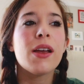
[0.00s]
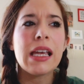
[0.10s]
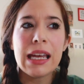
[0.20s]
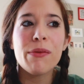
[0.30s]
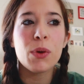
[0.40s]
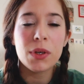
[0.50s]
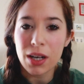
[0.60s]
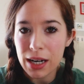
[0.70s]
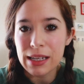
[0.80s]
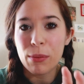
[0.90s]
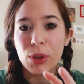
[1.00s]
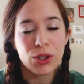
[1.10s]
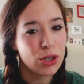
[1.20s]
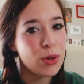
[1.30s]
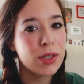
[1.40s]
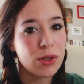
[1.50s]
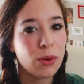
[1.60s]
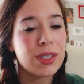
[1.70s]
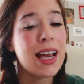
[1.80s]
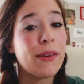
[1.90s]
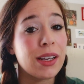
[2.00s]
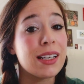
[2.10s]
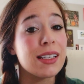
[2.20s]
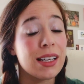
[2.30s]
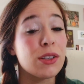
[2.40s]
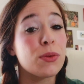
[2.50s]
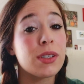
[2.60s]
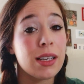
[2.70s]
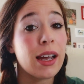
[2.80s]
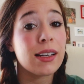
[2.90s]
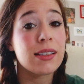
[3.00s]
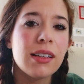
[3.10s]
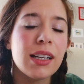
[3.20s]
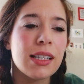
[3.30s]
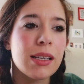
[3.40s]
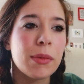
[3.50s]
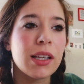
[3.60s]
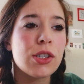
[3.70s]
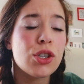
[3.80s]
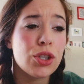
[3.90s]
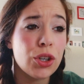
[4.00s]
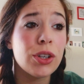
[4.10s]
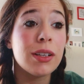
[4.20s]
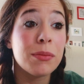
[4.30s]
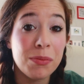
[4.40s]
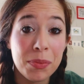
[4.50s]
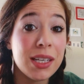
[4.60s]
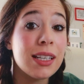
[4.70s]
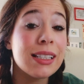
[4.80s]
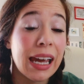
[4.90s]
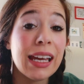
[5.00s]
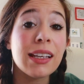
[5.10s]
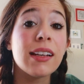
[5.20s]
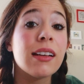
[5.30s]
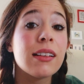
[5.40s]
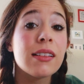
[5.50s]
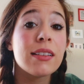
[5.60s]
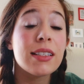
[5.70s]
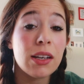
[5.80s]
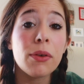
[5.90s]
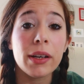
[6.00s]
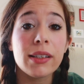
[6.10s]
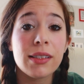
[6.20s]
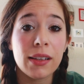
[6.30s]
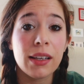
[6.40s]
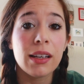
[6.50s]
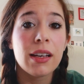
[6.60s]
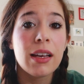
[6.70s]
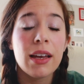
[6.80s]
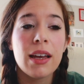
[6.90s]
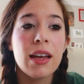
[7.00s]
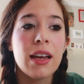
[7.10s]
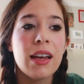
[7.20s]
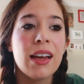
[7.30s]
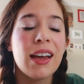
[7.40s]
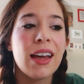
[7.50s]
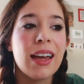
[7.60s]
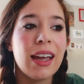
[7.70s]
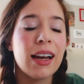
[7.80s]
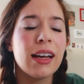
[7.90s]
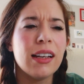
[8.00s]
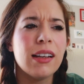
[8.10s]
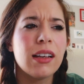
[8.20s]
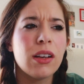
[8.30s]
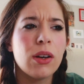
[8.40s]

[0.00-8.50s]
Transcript: even when talking about two adults having consensual sex. It is something that should be taken seriously. And